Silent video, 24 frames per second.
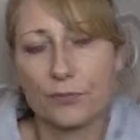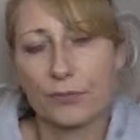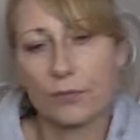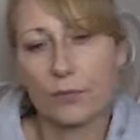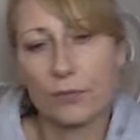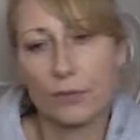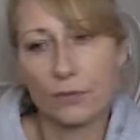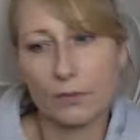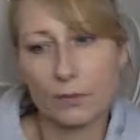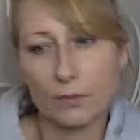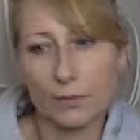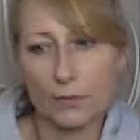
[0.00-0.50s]

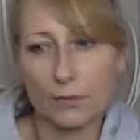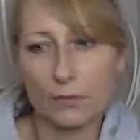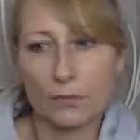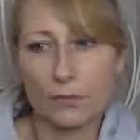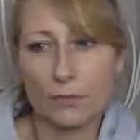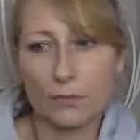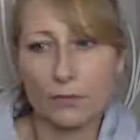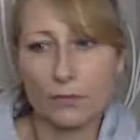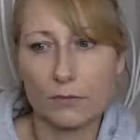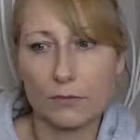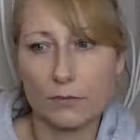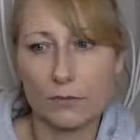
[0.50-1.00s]

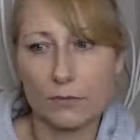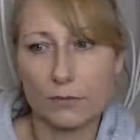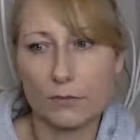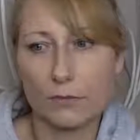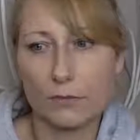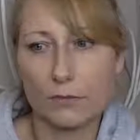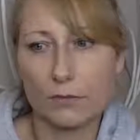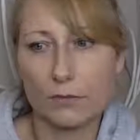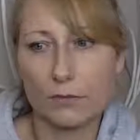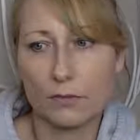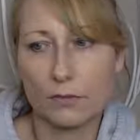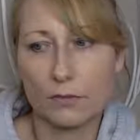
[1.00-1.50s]

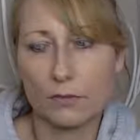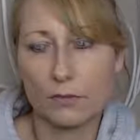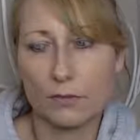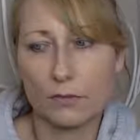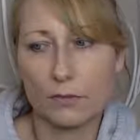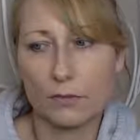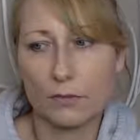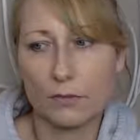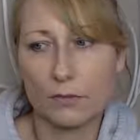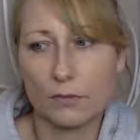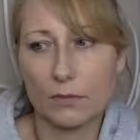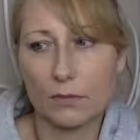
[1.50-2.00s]

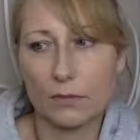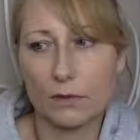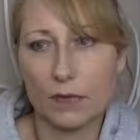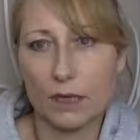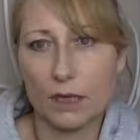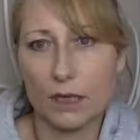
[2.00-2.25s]
[no speech]